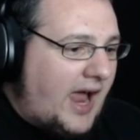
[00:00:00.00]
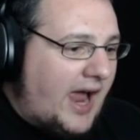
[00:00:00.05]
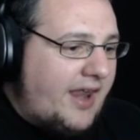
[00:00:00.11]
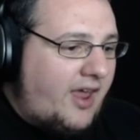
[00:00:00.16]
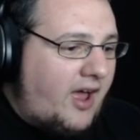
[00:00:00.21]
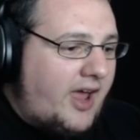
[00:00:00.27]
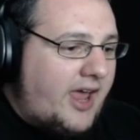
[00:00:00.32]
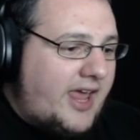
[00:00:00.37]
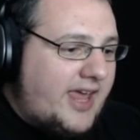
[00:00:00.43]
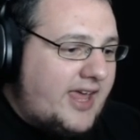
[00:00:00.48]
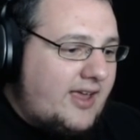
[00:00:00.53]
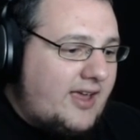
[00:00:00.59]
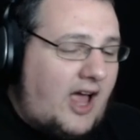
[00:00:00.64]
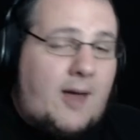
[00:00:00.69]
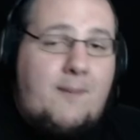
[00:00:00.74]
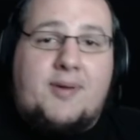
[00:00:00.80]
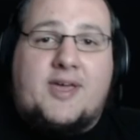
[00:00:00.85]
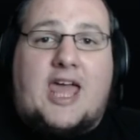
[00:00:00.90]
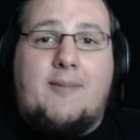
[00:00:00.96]
And I
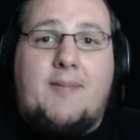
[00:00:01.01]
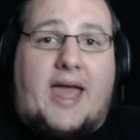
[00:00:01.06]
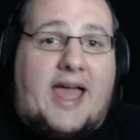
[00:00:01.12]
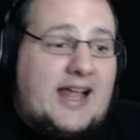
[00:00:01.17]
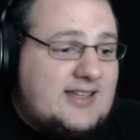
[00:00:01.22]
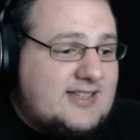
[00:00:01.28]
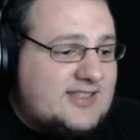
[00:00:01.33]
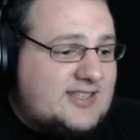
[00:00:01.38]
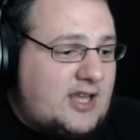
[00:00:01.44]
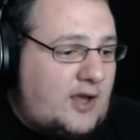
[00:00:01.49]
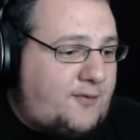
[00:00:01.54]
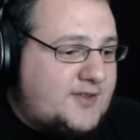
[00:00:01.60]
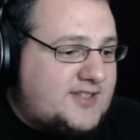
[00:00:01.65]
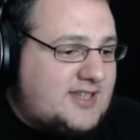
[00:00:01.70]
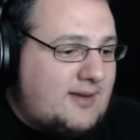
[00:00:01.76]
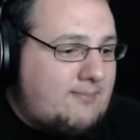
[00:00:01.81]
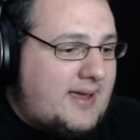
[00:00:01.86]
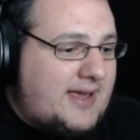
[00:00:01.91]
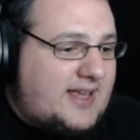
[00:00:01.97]
became editor for
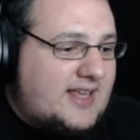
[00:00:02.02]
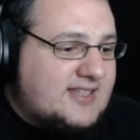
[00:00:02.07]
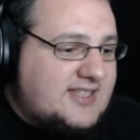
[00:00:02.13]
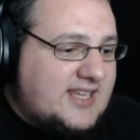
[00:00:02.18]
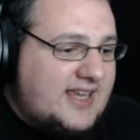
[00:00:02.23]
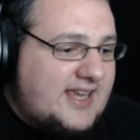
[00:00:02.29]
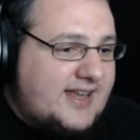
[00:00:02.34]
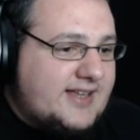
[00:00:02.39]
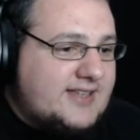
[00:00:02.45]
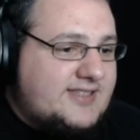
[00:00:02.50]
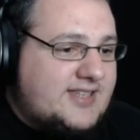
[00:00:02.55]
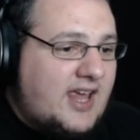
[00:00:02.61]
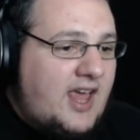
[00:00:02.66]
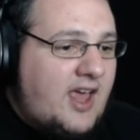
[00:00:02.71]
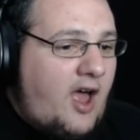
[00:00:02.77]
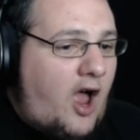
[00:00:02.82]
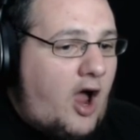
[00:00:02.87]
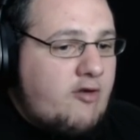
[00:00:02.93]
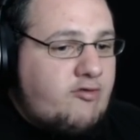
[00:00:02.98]
some magazines.
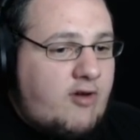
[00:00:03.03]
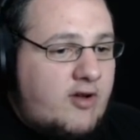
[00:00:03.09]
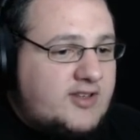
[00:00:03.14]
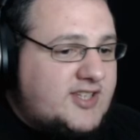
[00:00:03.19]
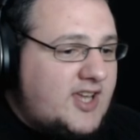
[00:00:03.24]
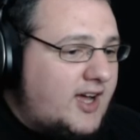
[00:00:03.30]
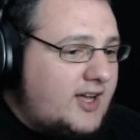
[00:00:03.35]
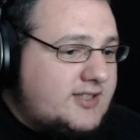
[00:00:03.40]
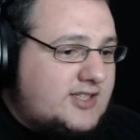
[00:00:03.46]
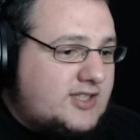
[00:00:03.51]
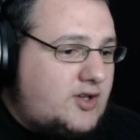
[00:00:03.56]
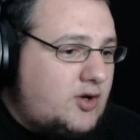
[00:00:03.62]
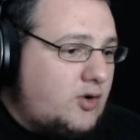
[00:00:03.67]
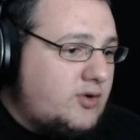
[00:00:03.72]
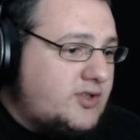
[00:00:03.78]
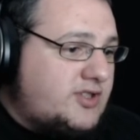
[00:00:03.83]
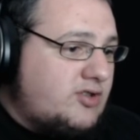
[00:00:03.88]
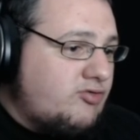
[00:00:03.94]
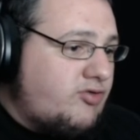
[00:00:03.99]
I wrote
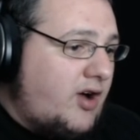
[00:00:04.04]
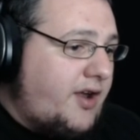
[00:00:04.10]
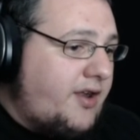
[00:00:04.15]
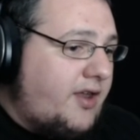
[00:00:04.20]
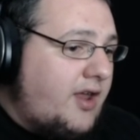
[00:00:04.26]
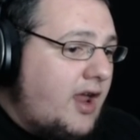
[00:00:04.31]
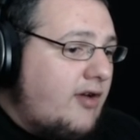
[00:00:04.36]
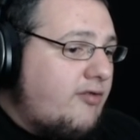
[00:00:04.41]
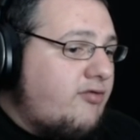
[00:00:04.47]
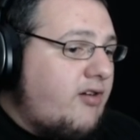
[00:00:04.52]
articles. Run.